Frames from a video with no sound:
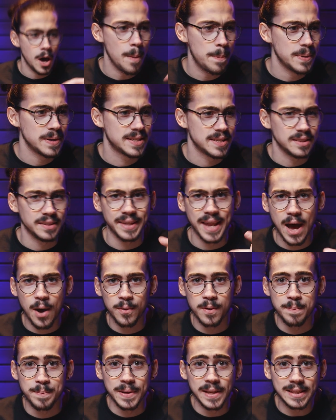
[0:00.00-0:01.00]
Up until
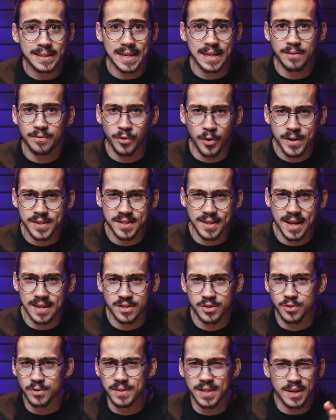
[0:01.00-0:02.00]
now, the built-in voice
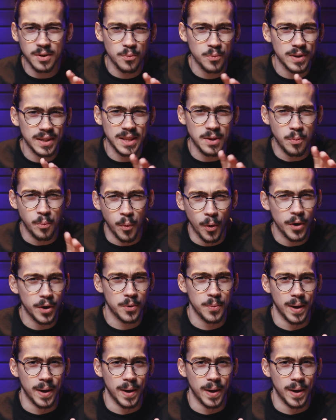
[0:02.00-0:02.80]
enhancer didn't really work